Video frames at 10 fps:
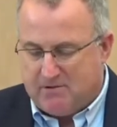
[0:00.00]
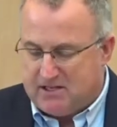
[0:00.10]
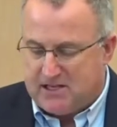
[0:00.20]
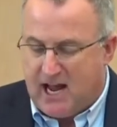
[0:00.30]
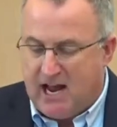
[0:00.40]
the
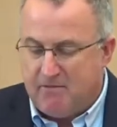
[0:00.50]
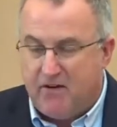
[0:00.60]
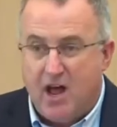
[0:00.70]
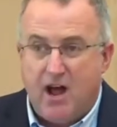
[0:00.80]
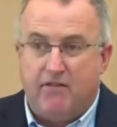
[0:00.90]
time
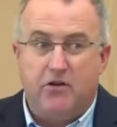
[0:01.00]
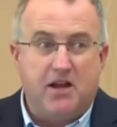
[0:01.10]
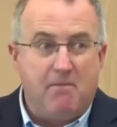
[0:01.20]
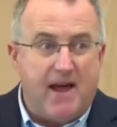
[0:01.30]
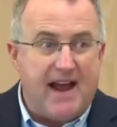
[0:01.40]
of
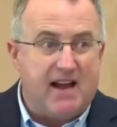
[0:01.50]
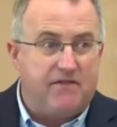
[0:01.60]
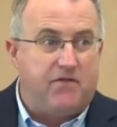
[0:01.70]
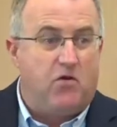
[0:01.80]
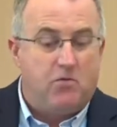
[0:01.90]
looking back at
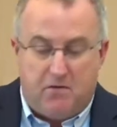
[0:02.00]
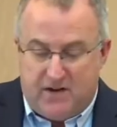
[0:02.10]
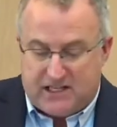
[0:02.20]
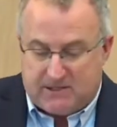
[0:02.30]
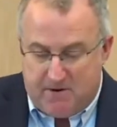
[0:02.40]
formative
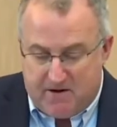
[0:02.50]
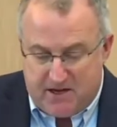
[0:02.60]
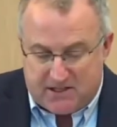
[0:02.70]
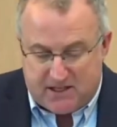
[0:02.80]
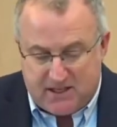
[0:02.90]

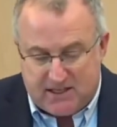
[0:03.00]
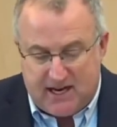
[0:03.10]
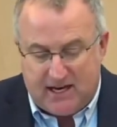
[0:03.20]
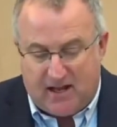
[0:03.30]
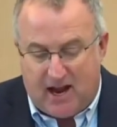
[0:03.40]
experiences
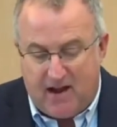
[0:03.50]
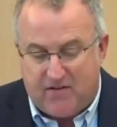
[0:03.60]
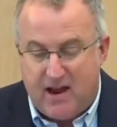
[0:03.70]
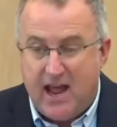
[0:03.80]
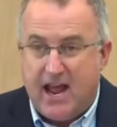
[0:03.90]
in life
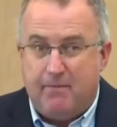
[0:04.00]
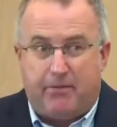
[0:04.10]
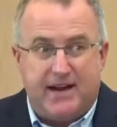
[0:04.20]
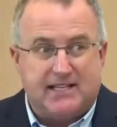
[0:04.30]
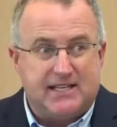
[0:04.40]
and
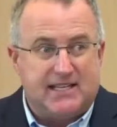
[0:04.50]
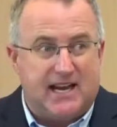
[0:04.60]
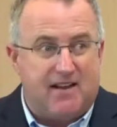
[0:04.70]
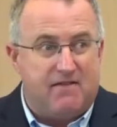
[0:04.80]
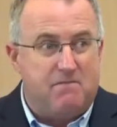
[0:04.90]
places that
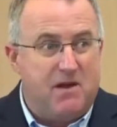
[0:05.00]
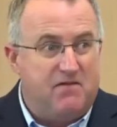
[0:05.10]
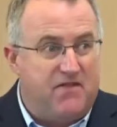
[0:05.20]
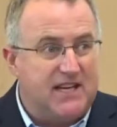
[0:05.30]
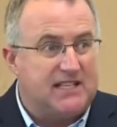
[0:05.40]
have been
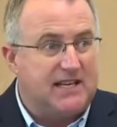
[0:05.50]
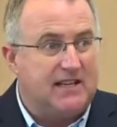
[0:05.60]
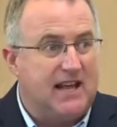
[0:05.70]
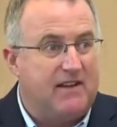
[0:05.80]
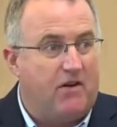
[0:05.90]
visited
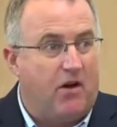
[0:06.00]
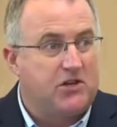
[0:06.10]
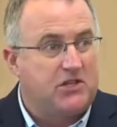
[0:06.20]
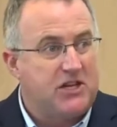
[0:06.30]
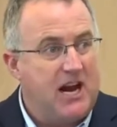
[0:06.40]
that have all
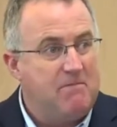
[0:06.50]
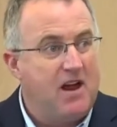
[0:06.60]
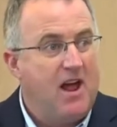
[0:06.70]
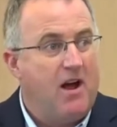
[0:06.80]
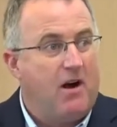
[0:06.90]
shaped
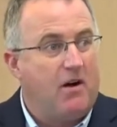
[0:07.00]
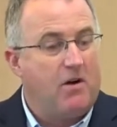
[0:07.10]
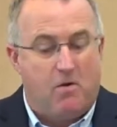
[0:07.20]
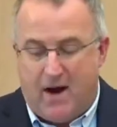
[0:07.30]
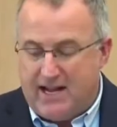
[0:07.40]
our
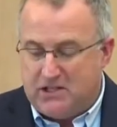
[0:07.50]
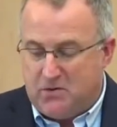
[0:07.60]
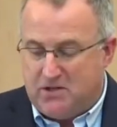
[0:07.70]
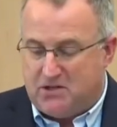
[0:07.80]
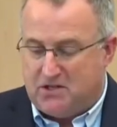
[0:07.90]

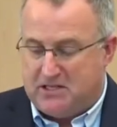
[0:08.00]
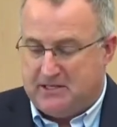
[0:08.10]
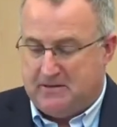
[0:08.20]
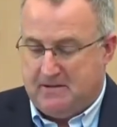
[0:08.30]
graduates.